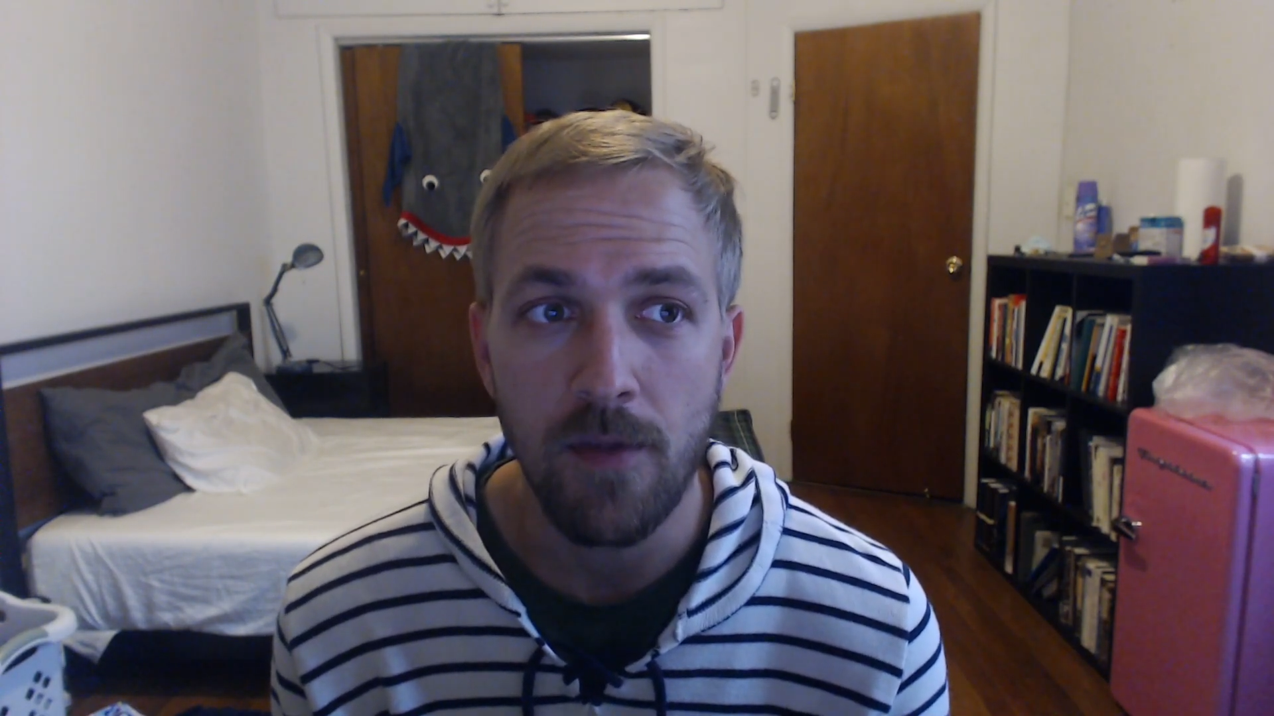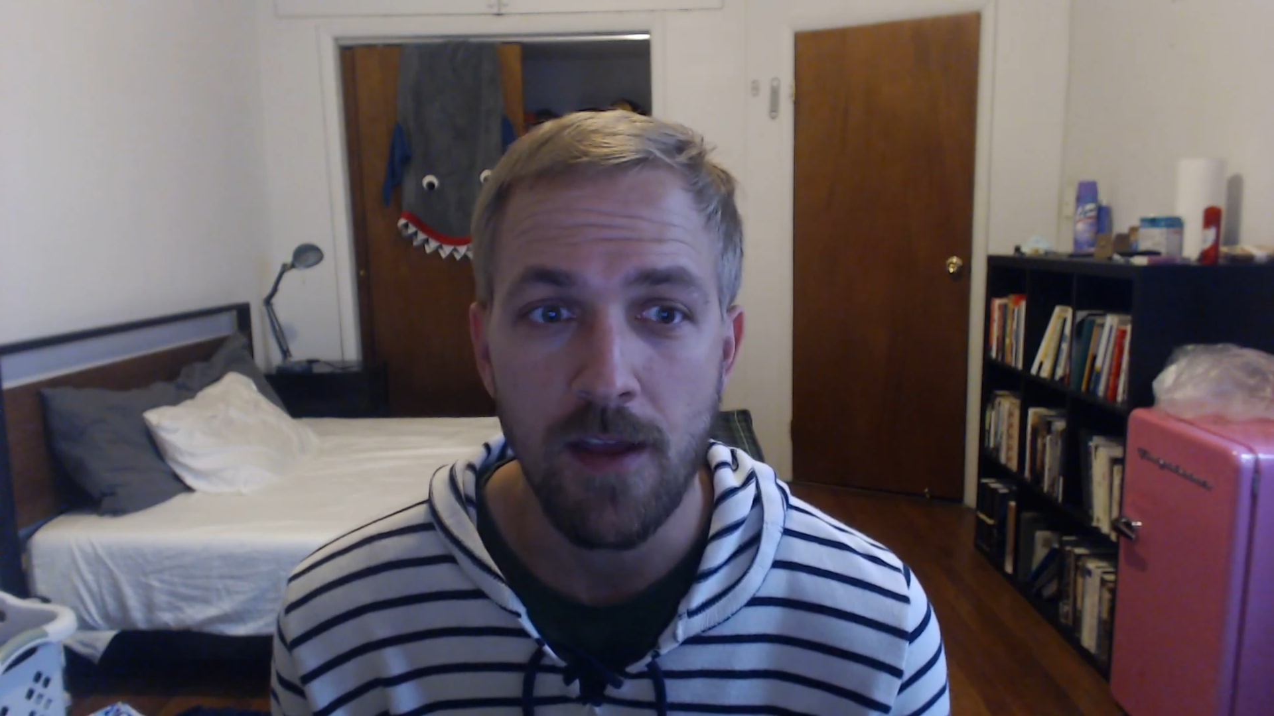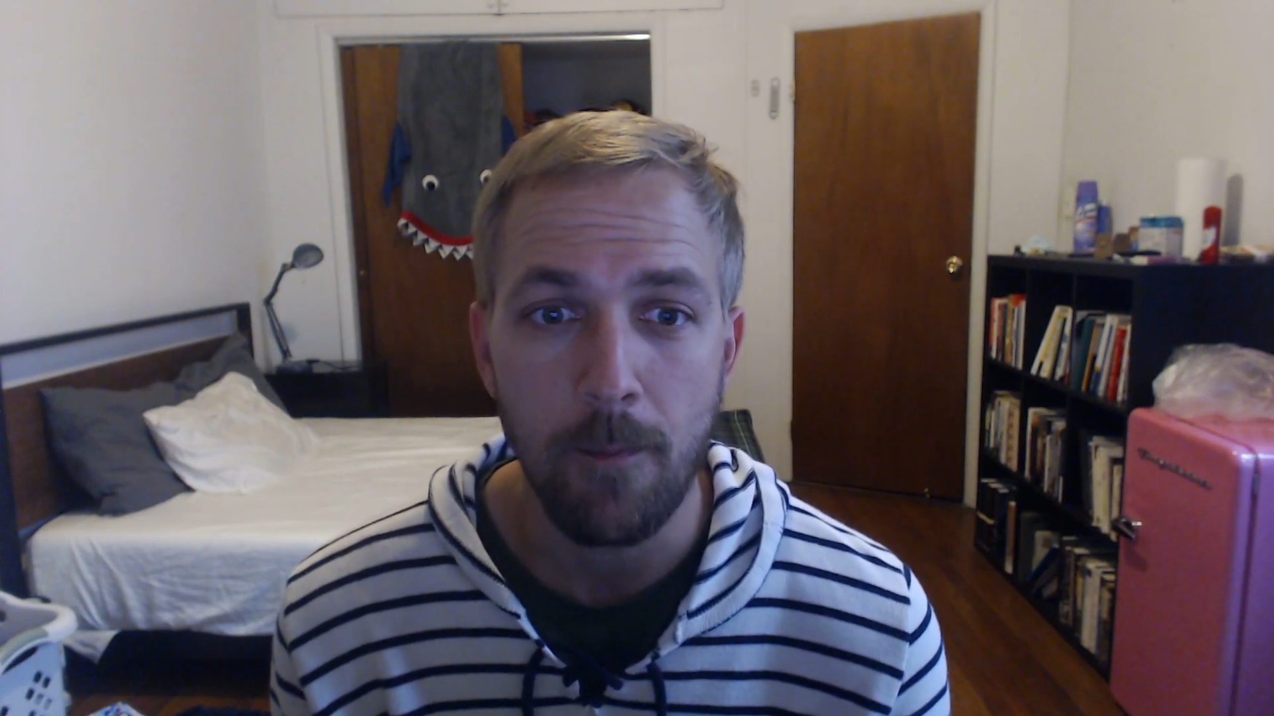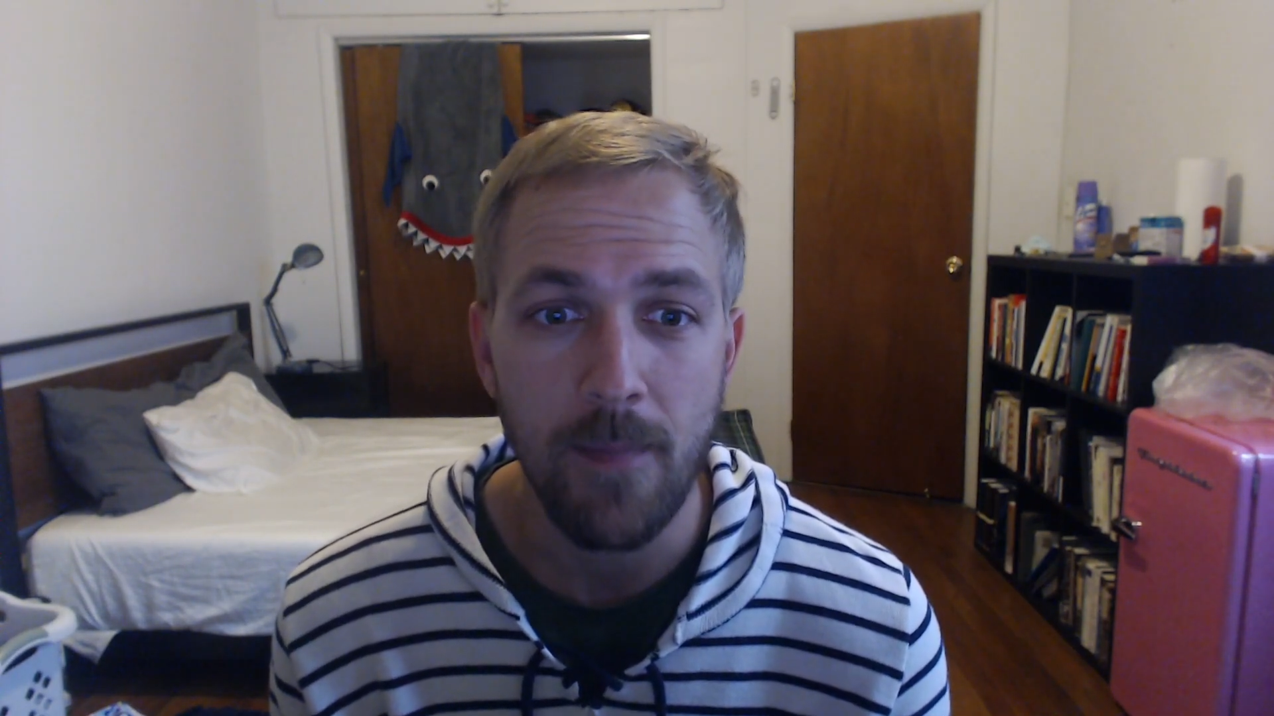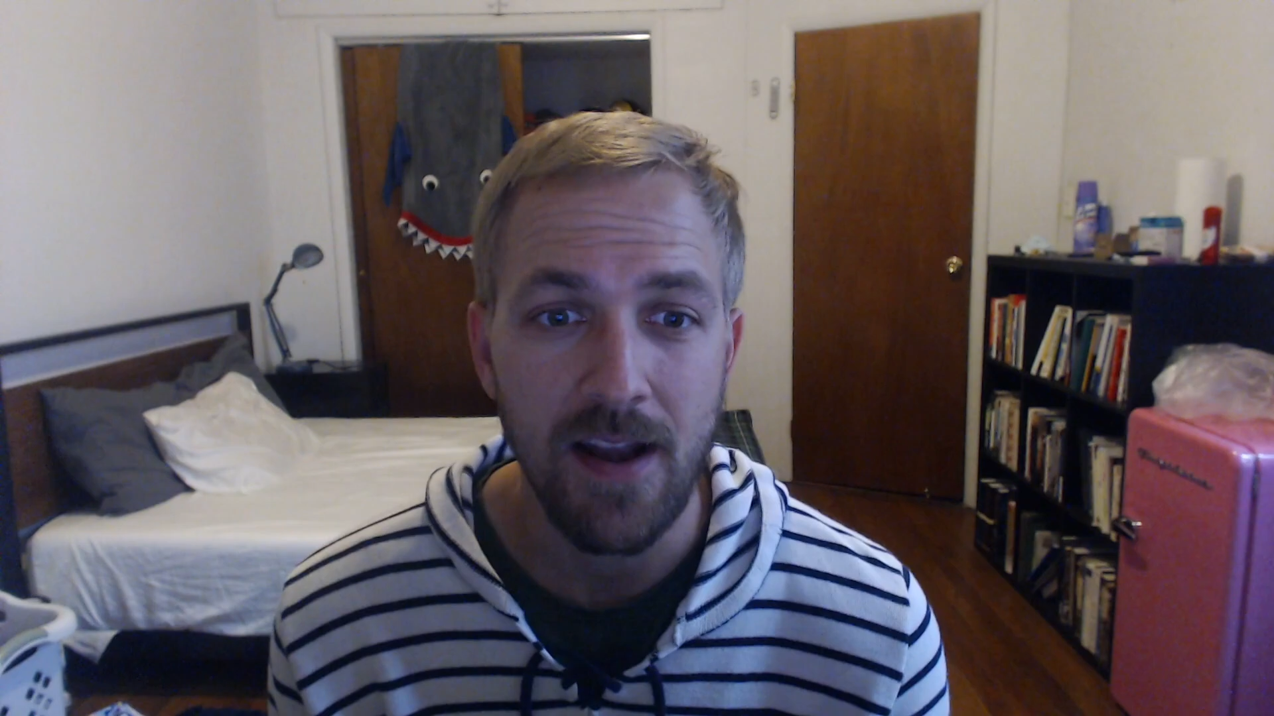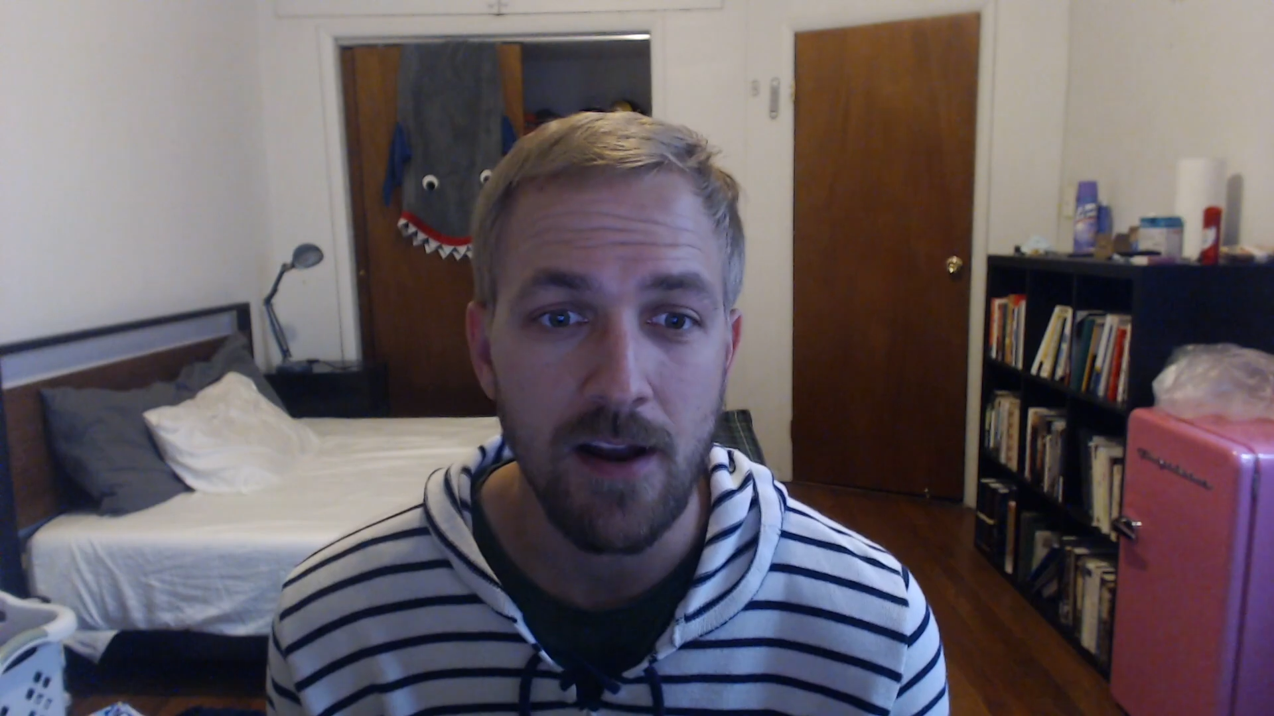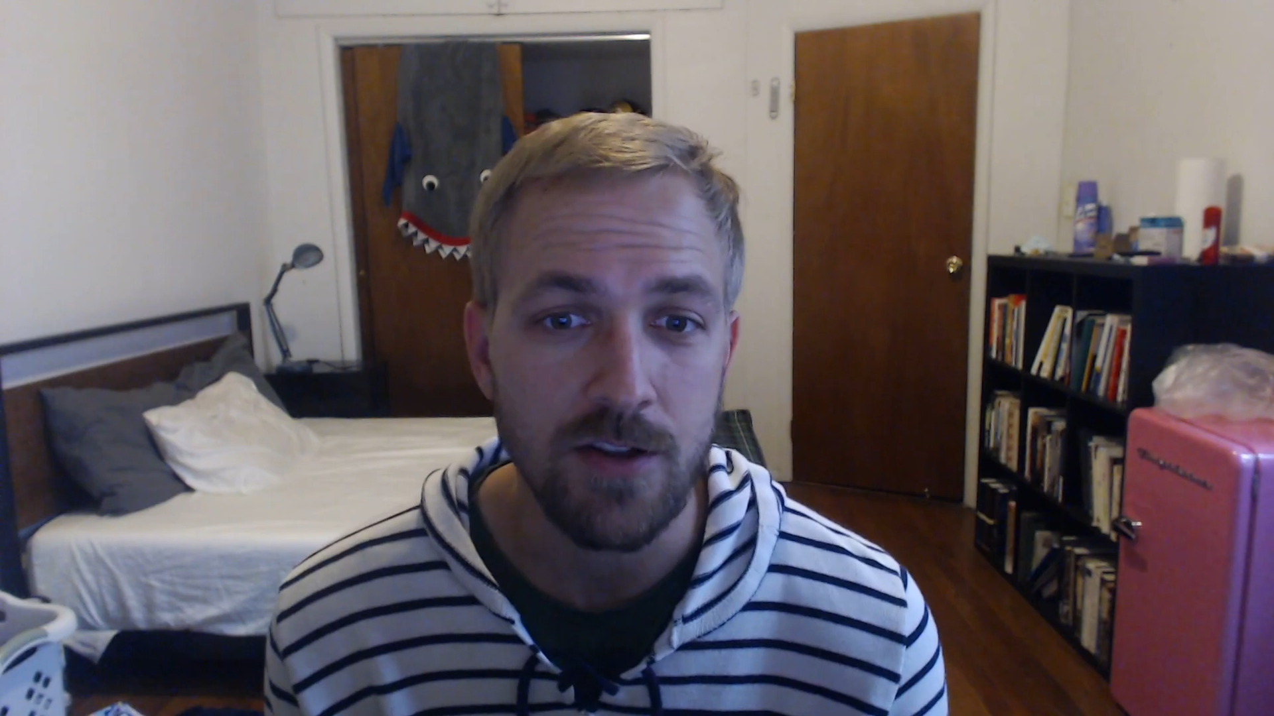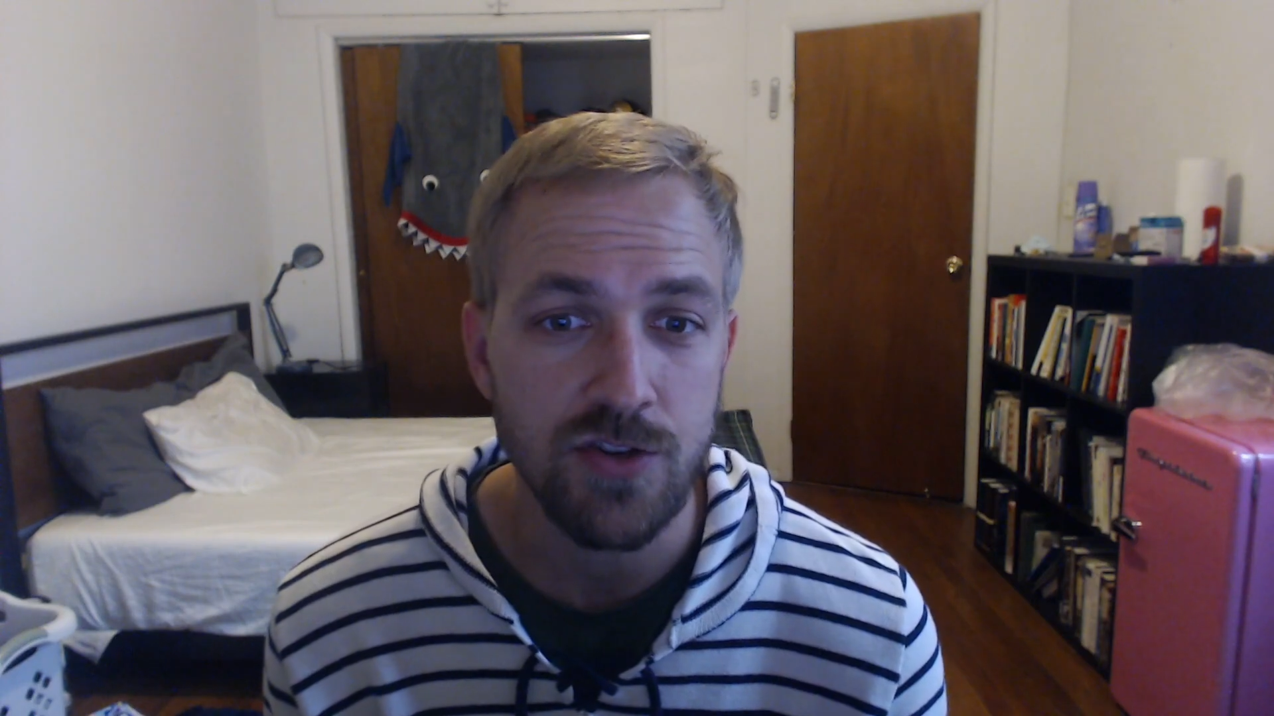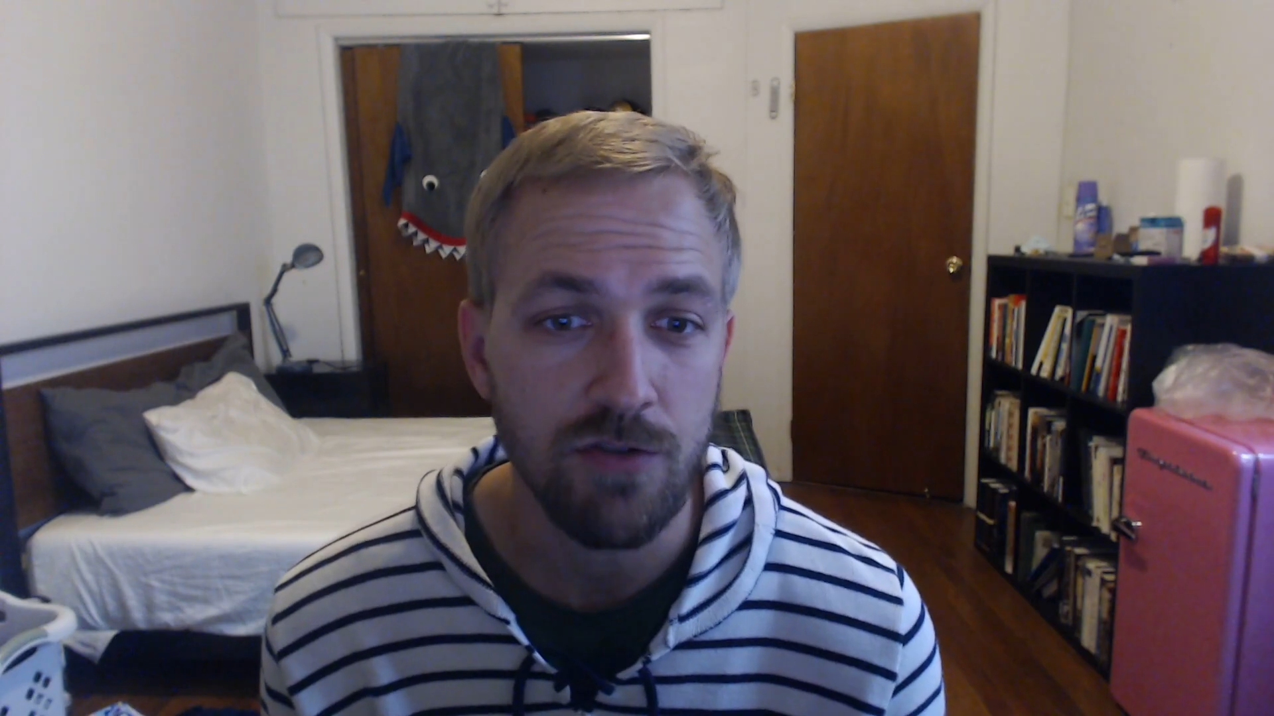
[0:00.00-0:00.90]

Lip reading: it may not